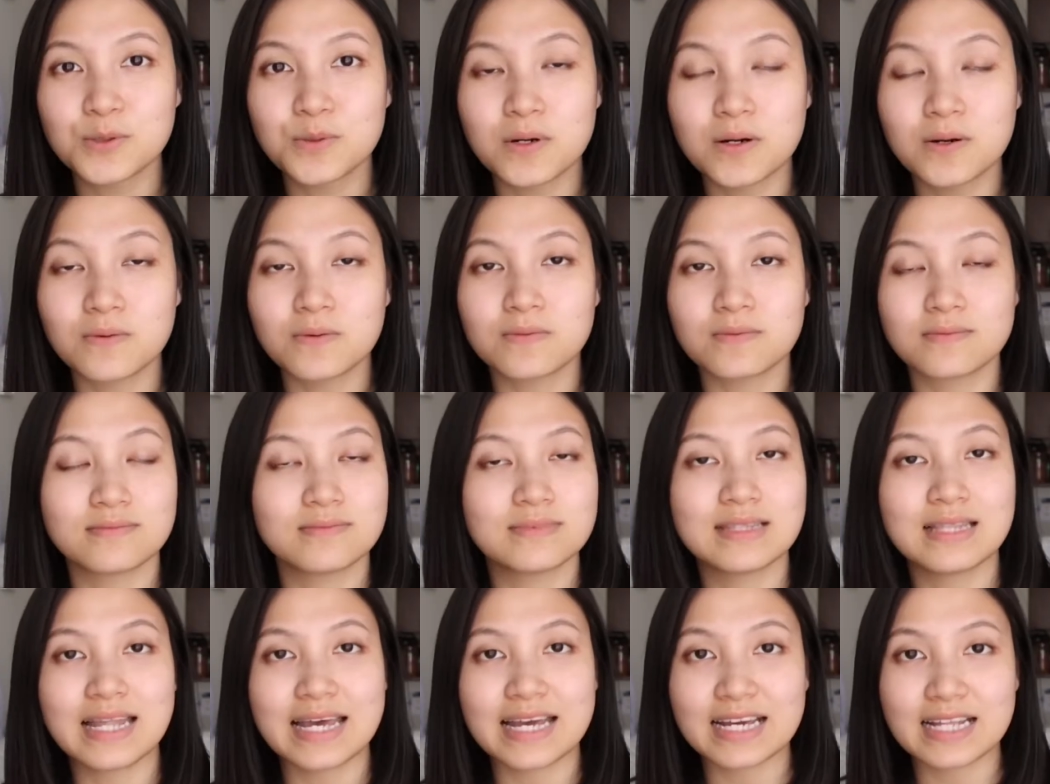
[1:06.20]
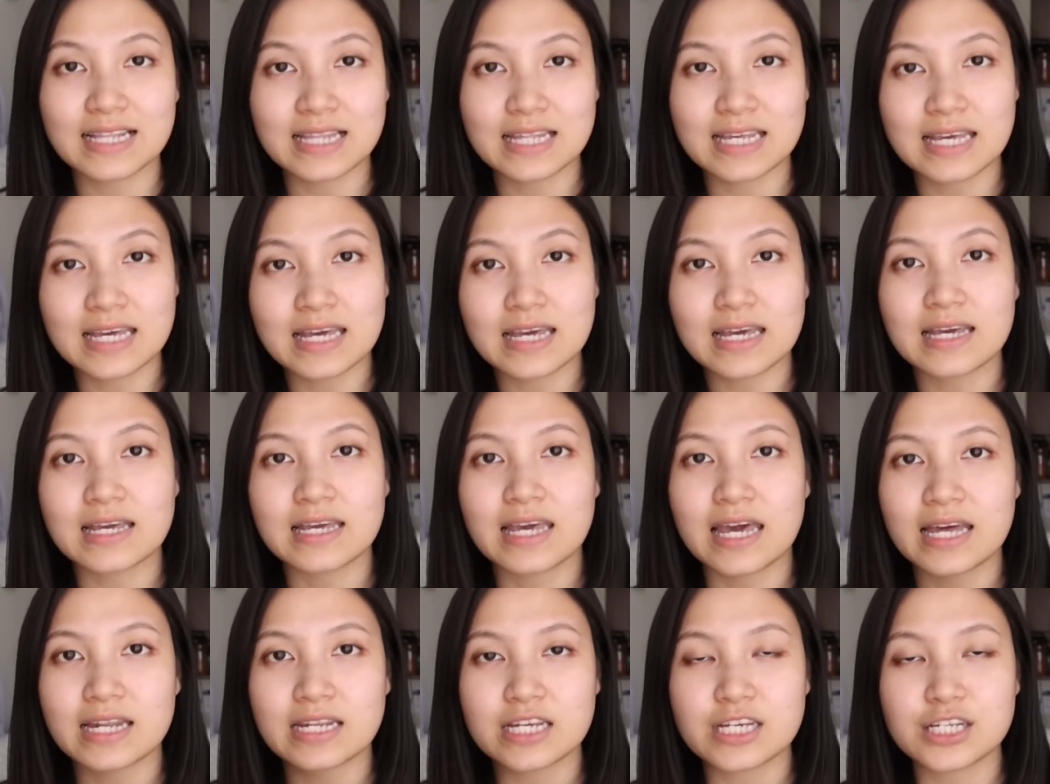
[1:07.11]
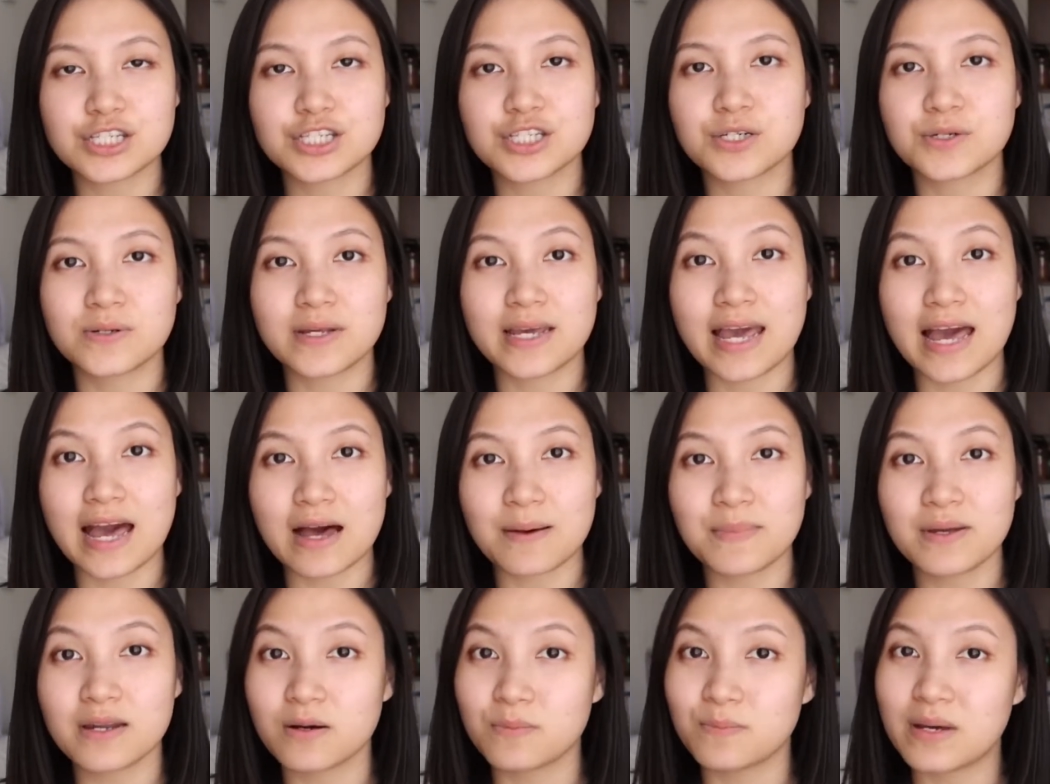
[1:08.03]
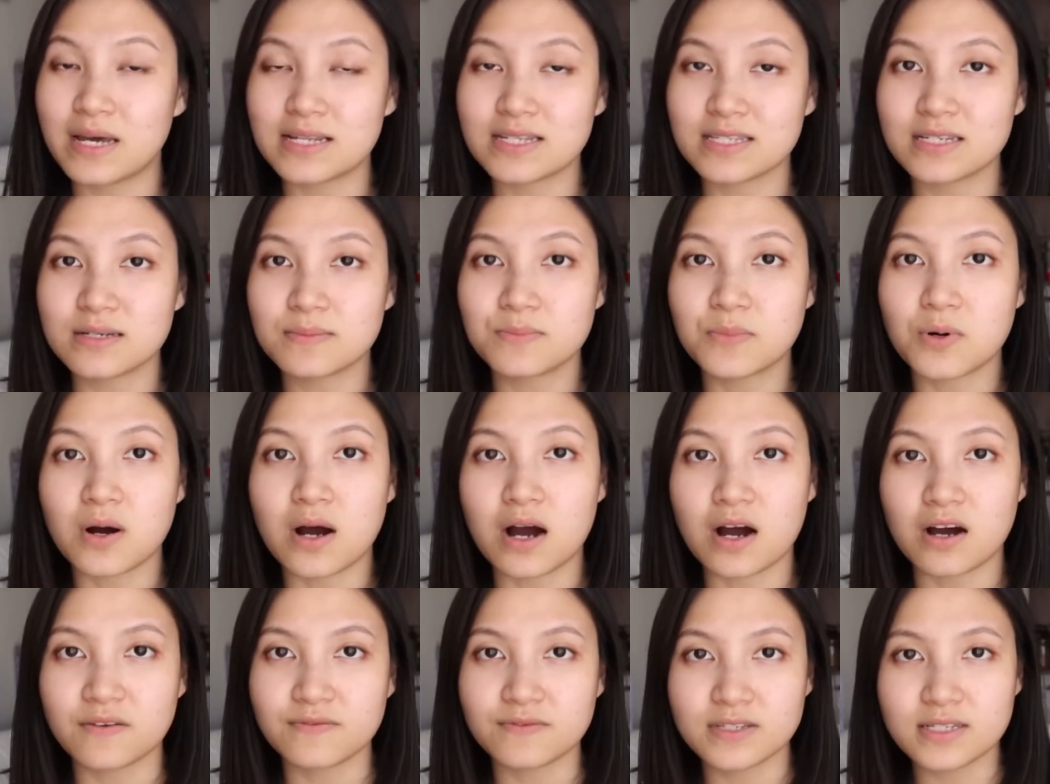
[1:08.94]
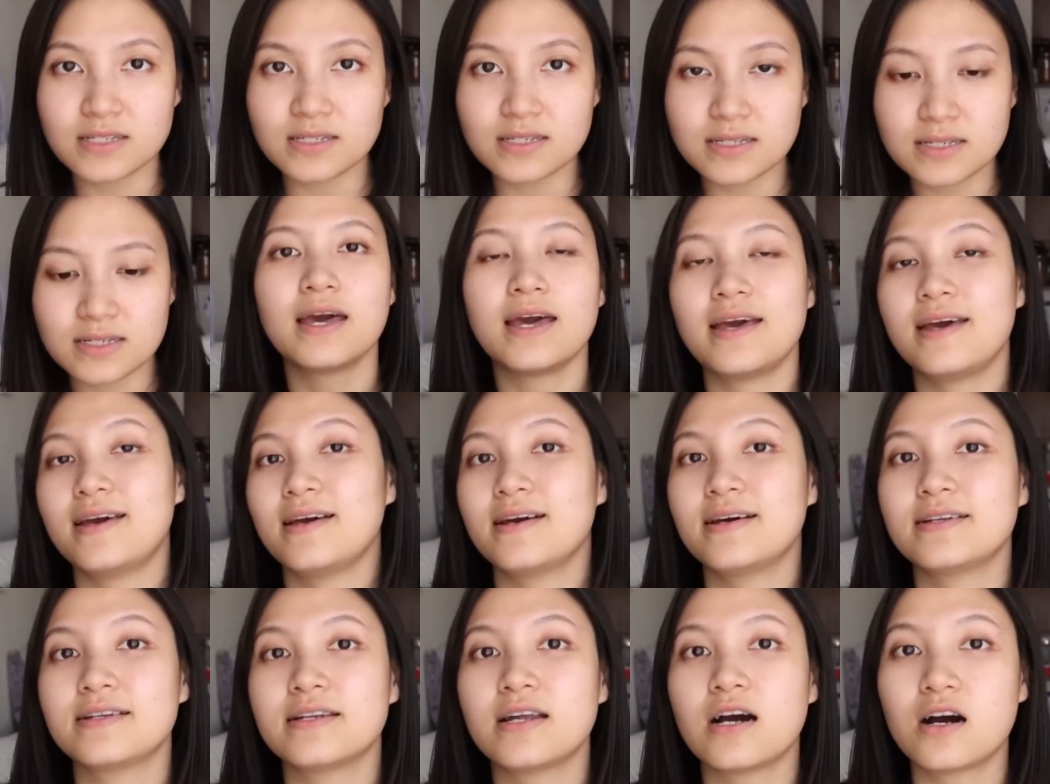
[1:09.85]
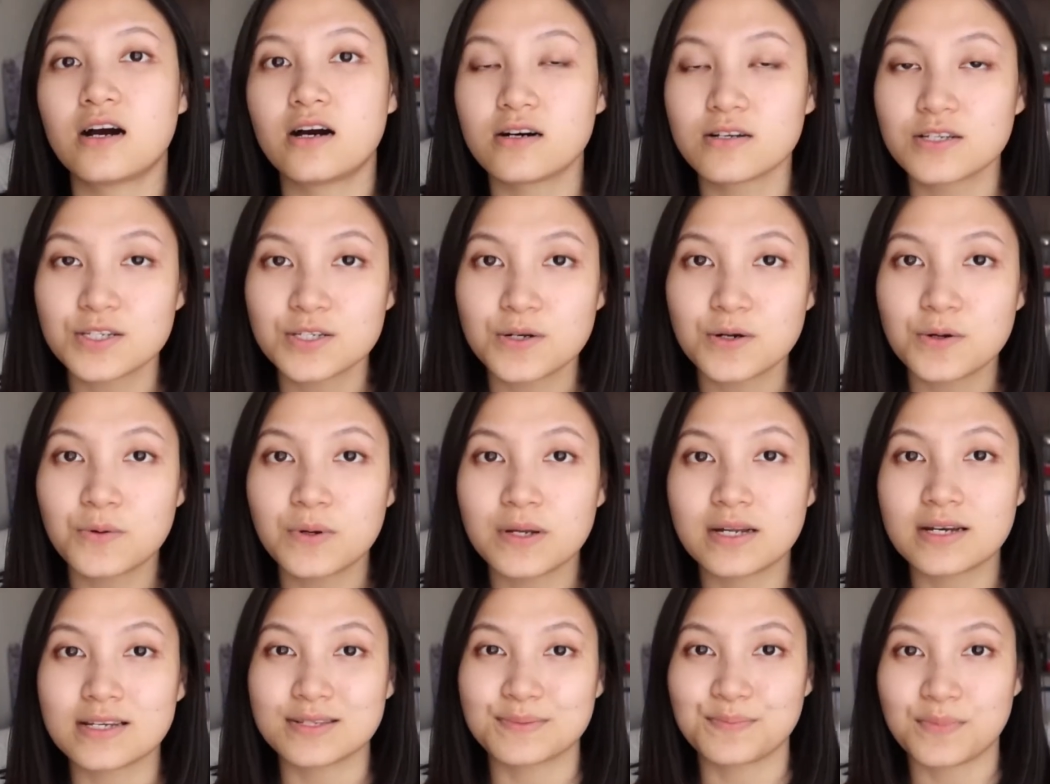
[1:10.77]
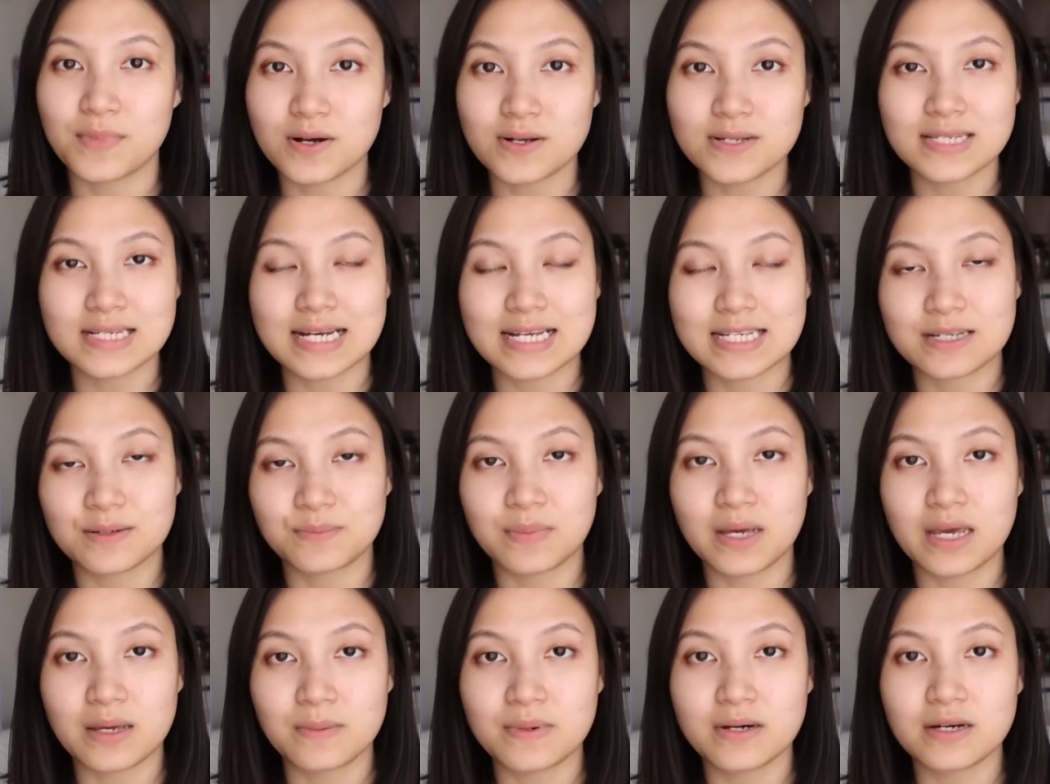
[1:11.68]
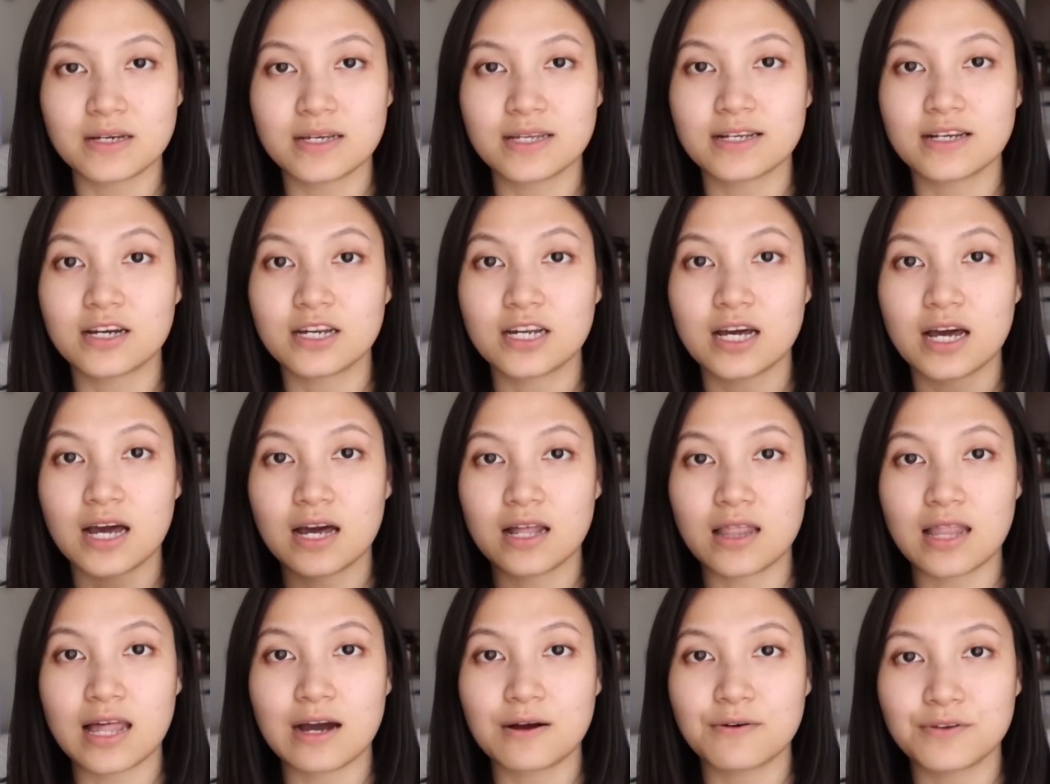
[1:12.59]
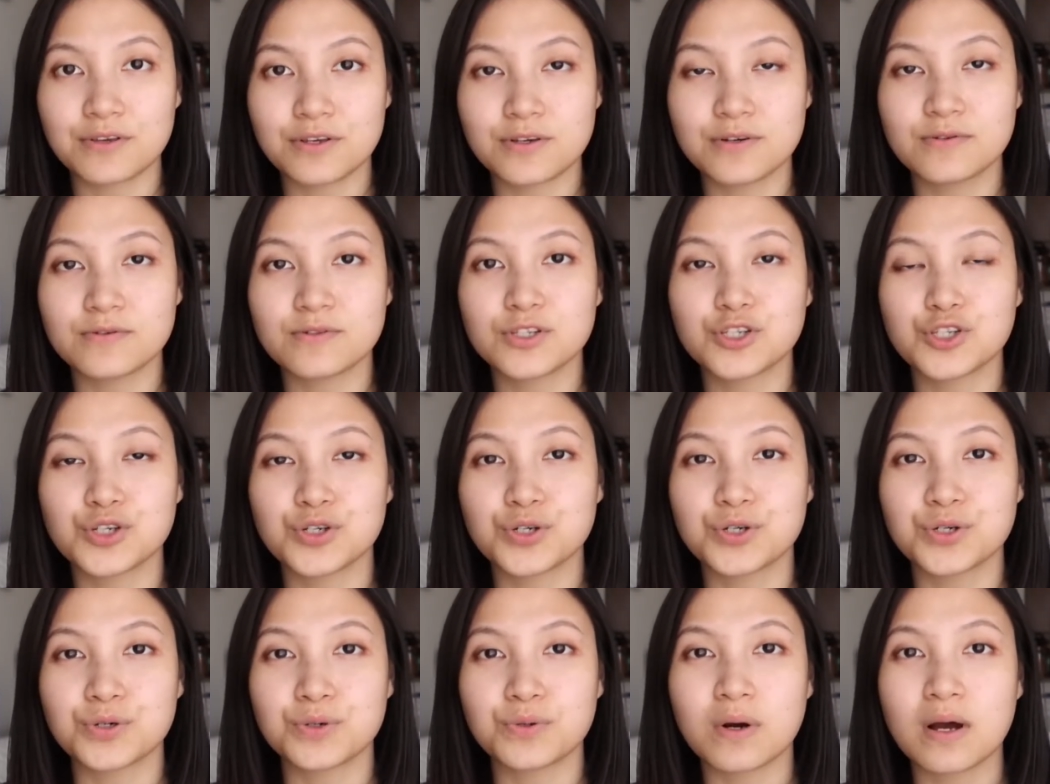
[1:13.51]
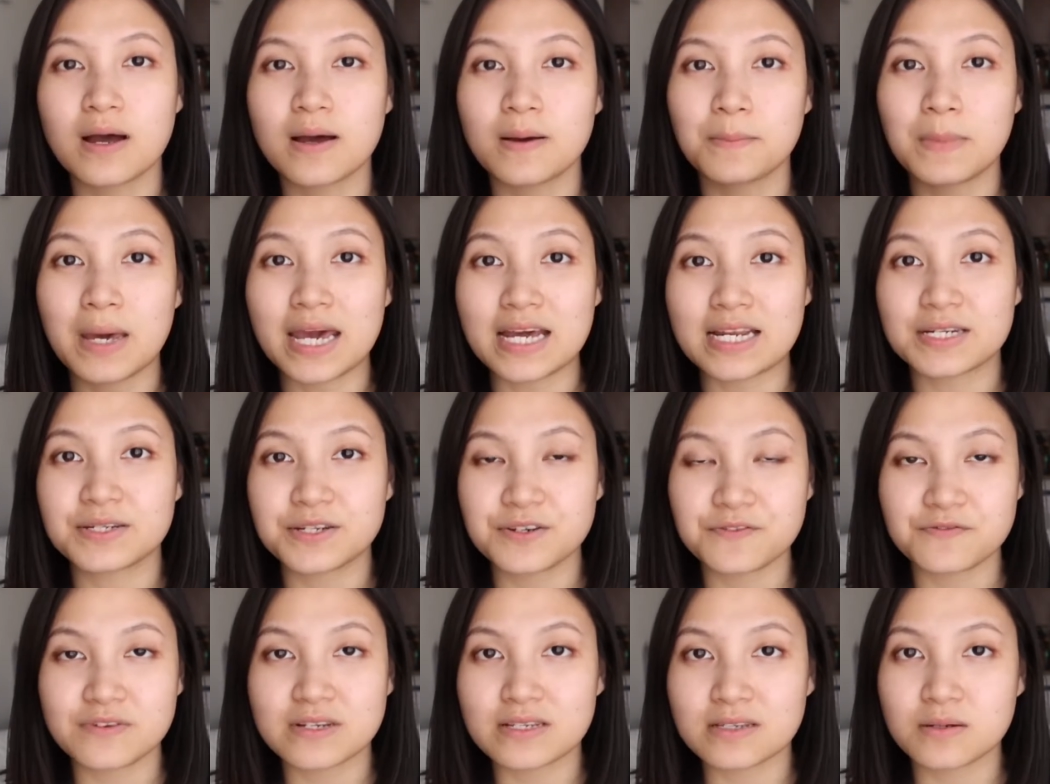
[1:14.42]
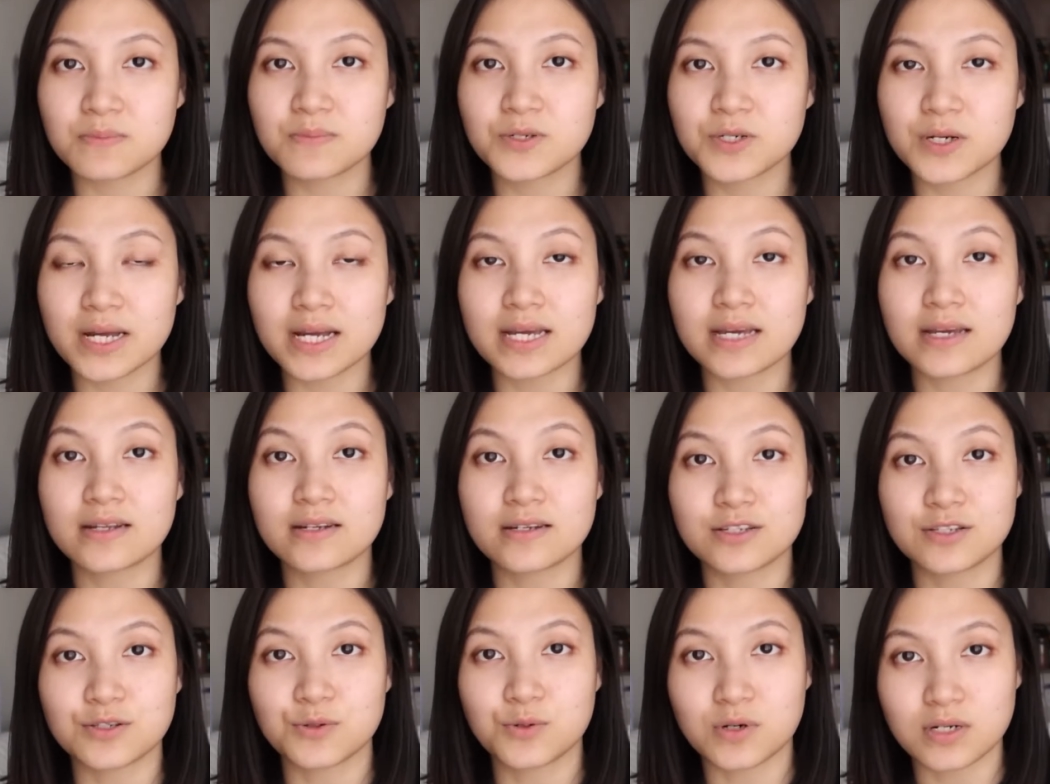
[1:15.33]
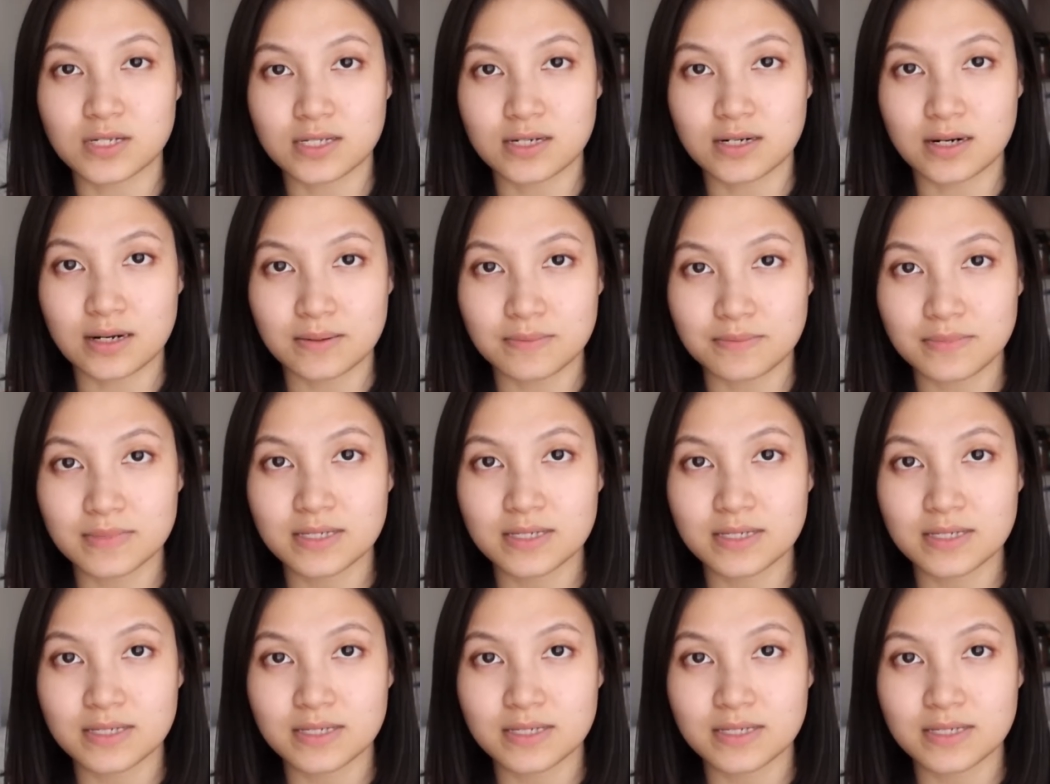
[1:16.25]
will likely get into the habit of painting more often. And also with a small size of paper, it's gonna allow you to paint different subjects in a short time.